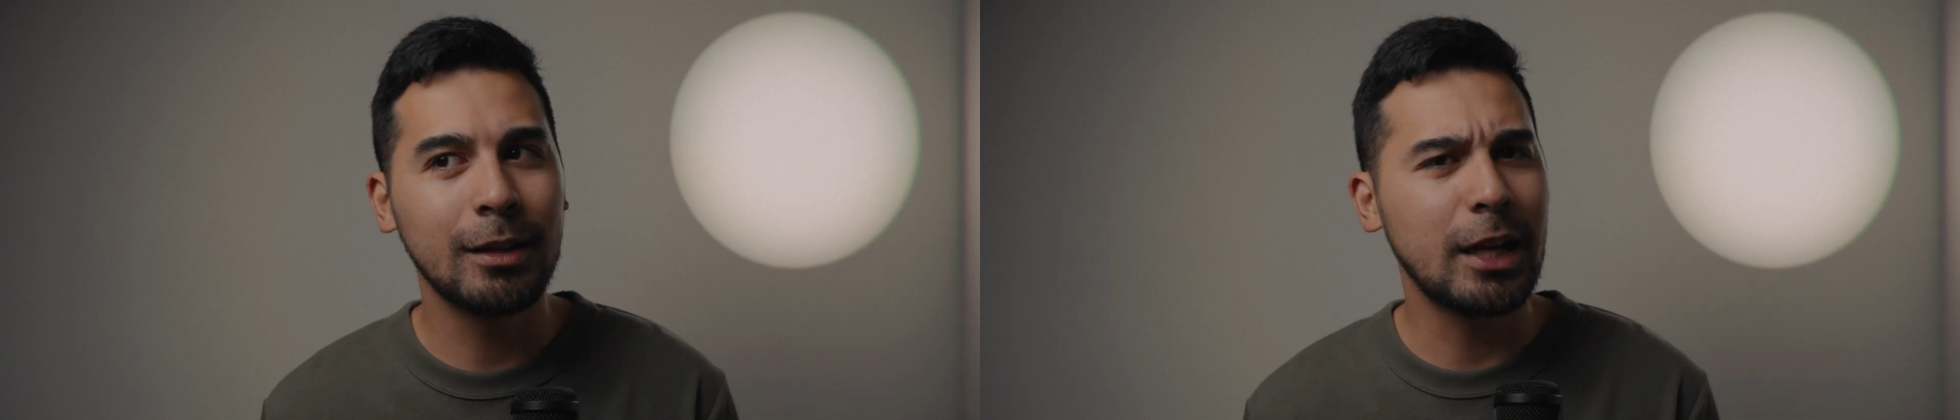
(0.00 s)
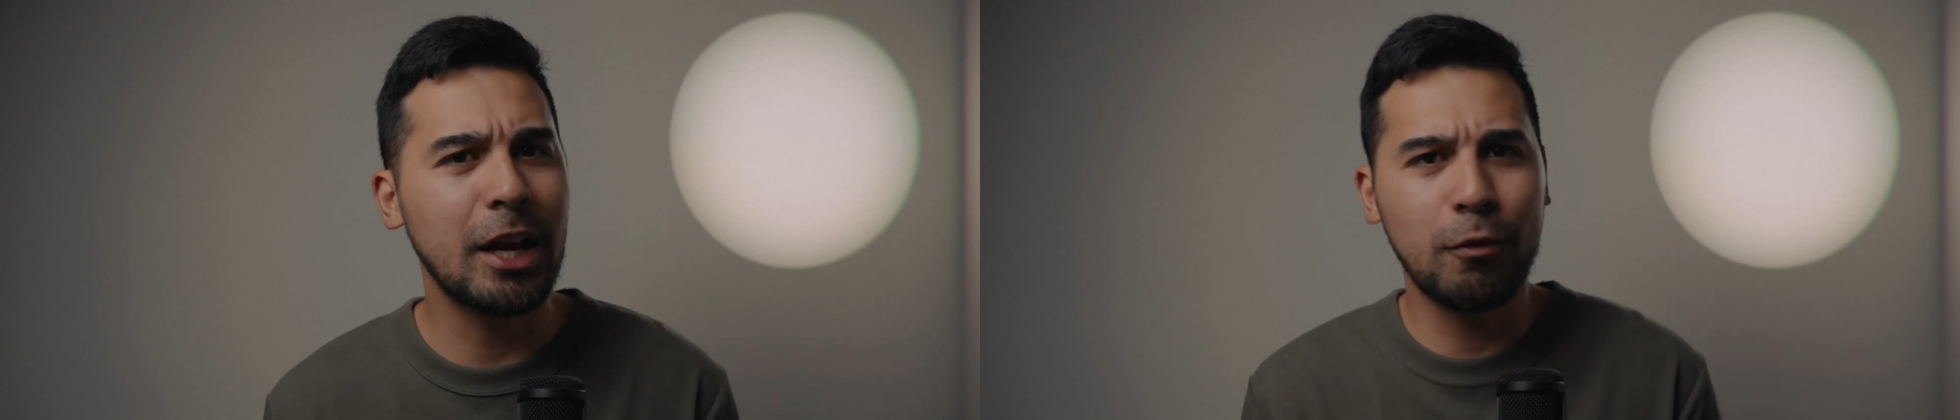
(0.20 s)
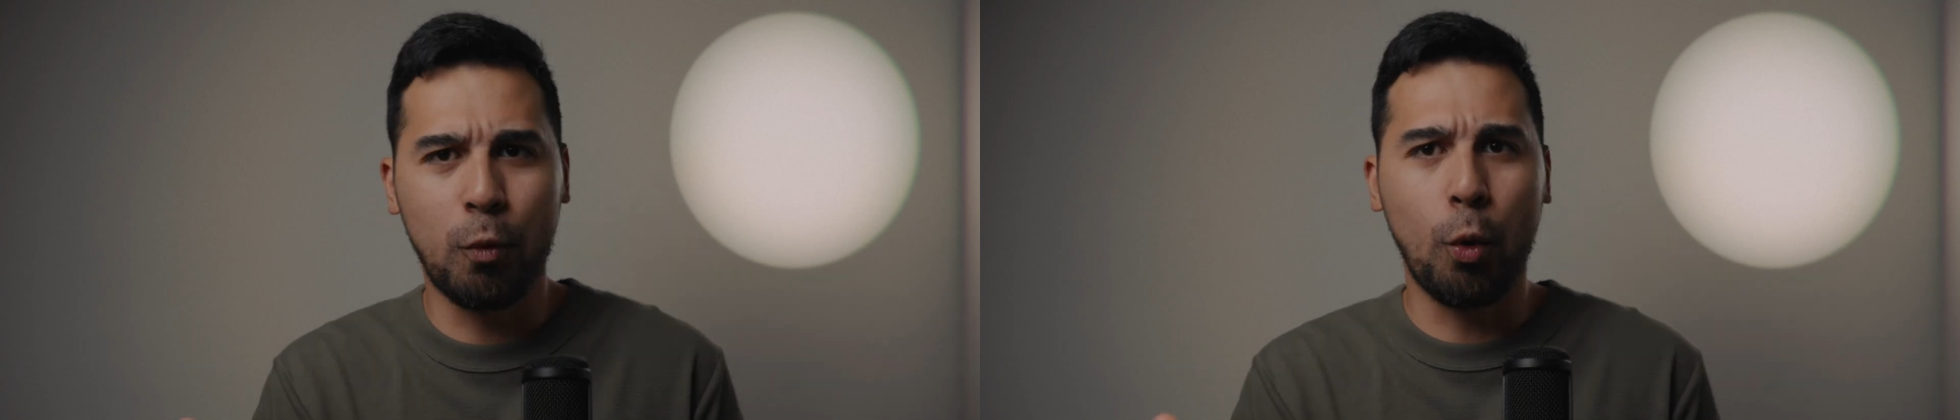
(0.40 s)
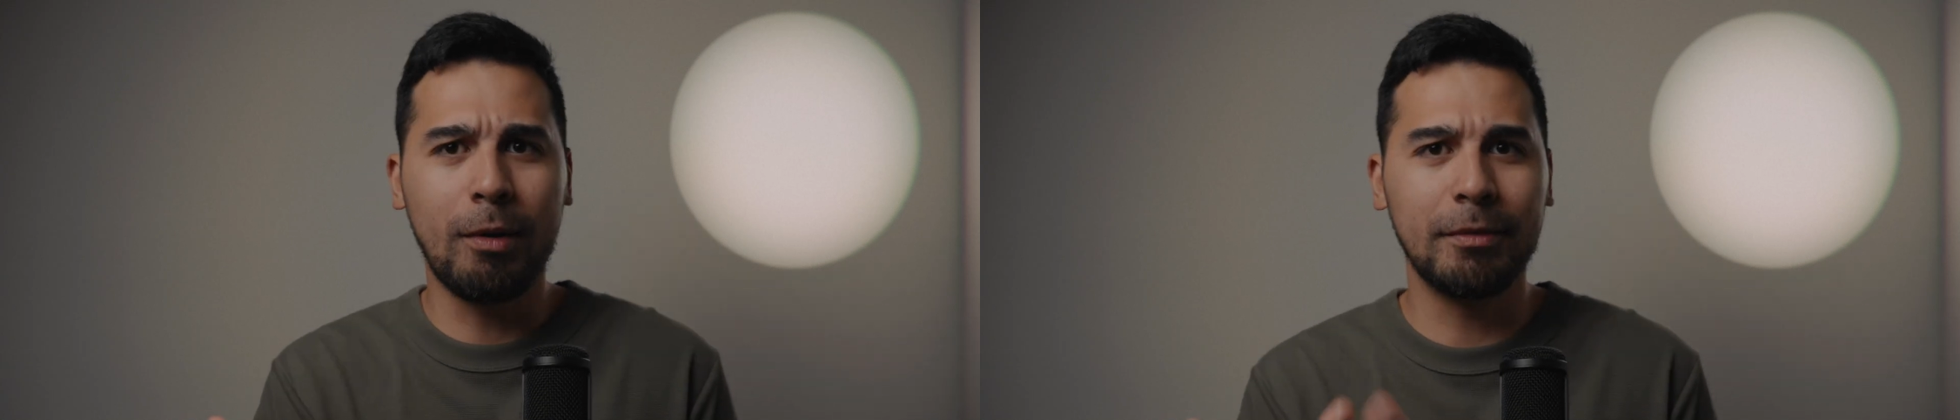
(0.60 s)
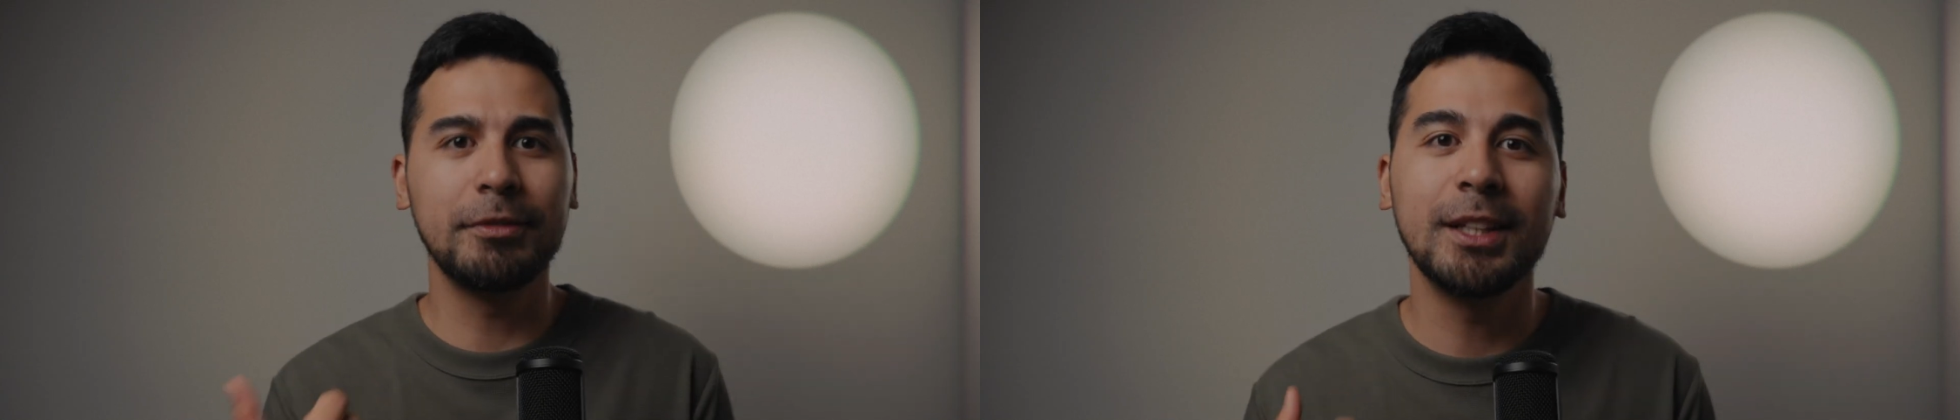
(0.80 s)
Kind of
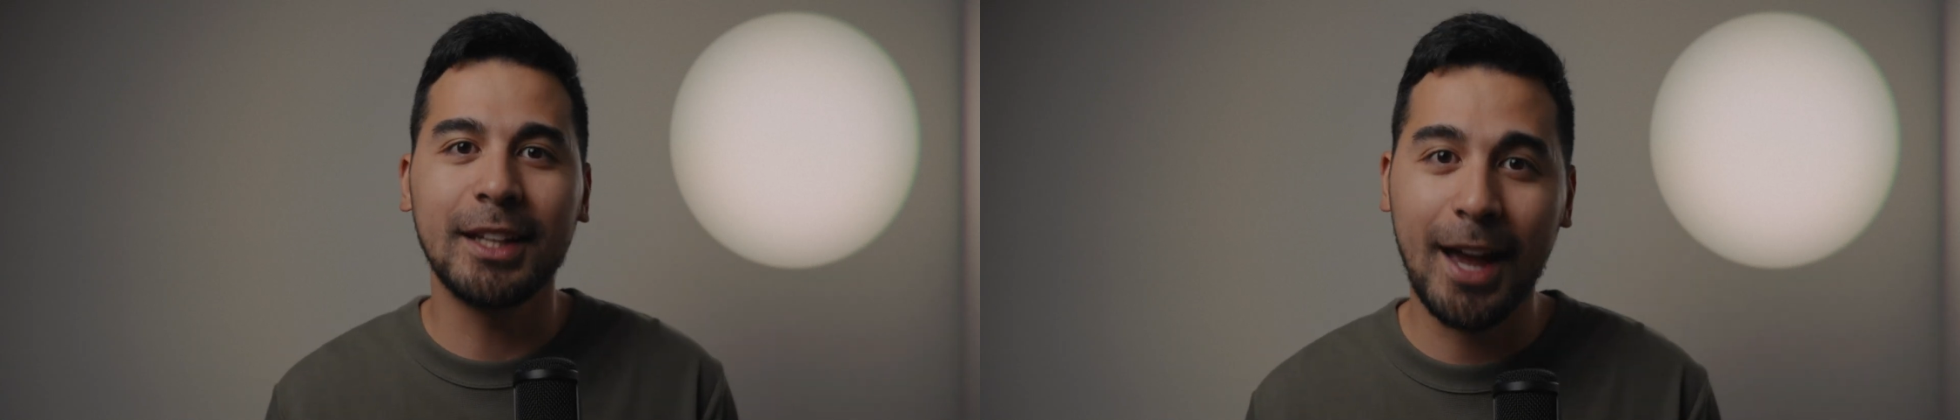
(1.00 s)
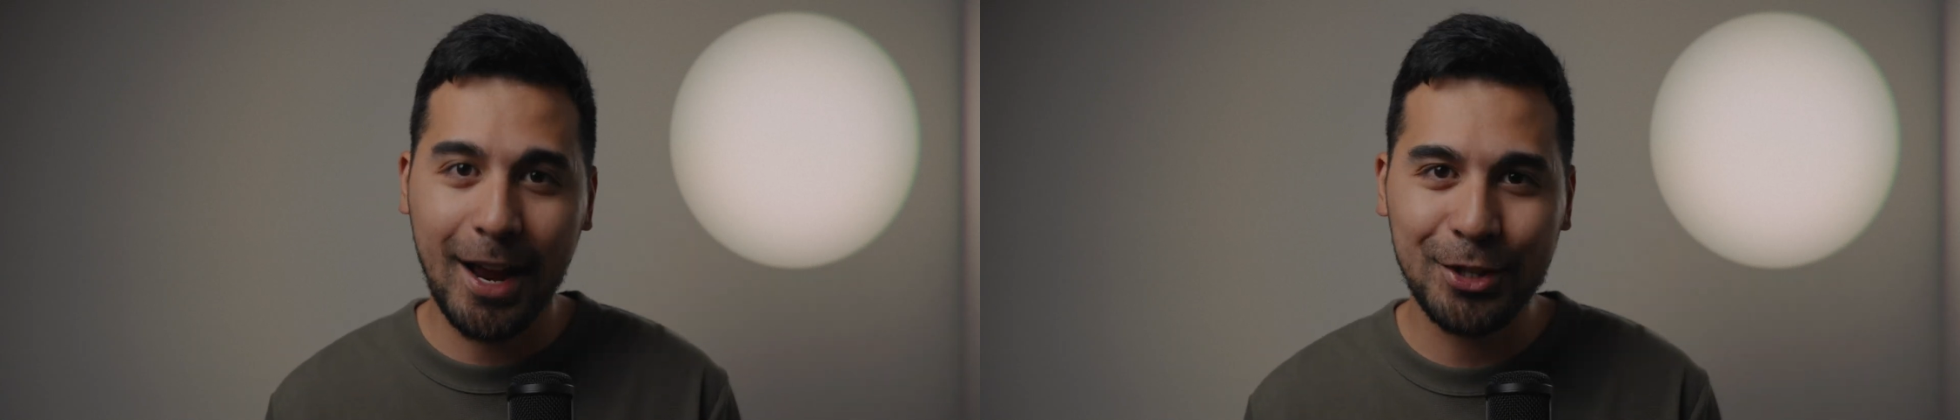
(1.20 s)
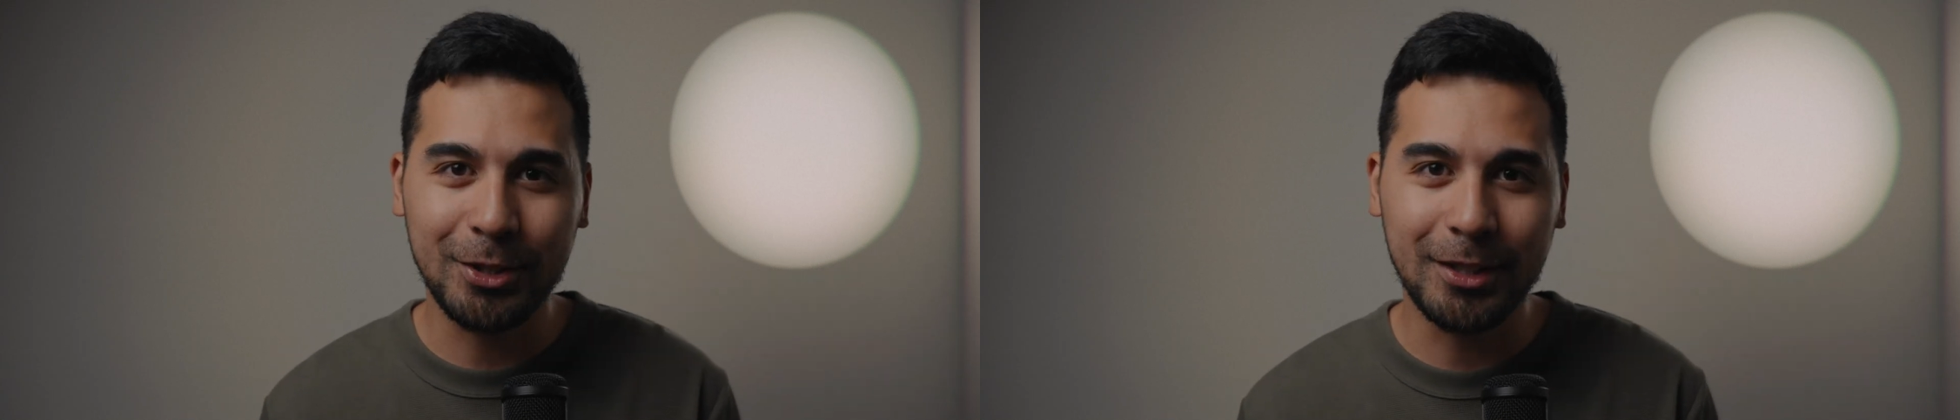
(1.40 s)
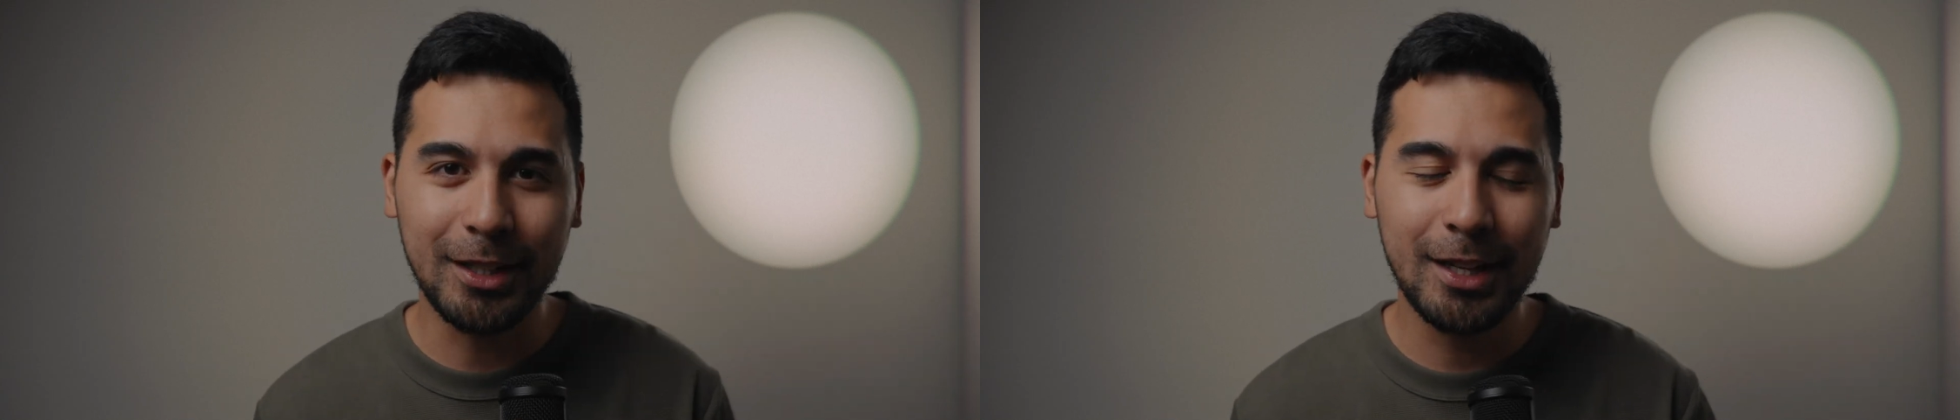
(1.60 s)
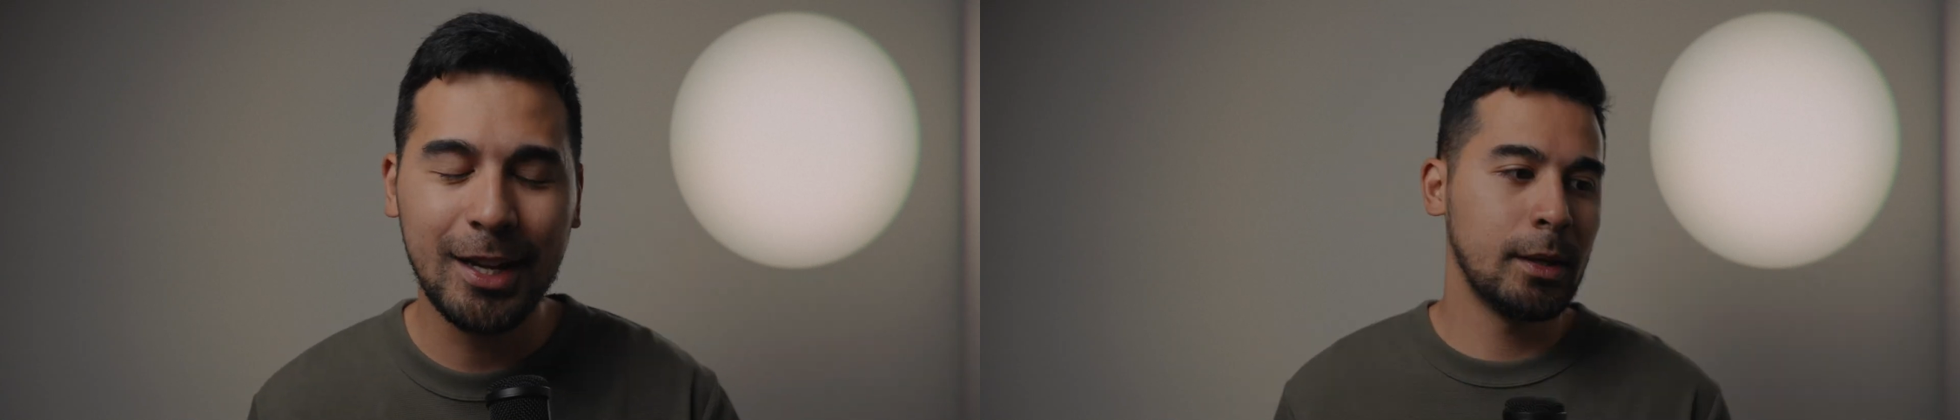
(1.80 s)
warm feeling actually.